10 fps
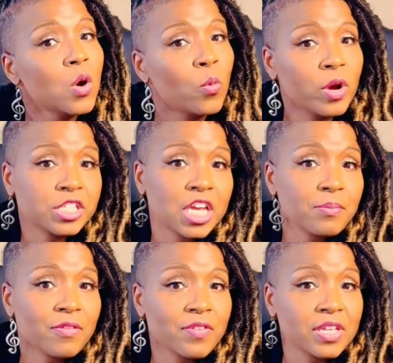which can
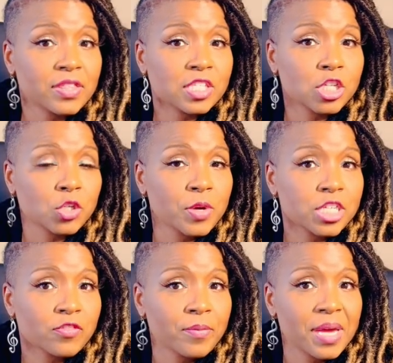prevent the
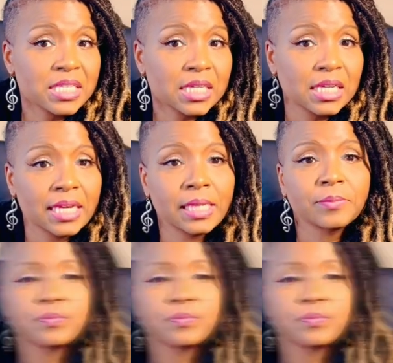situation from escalating.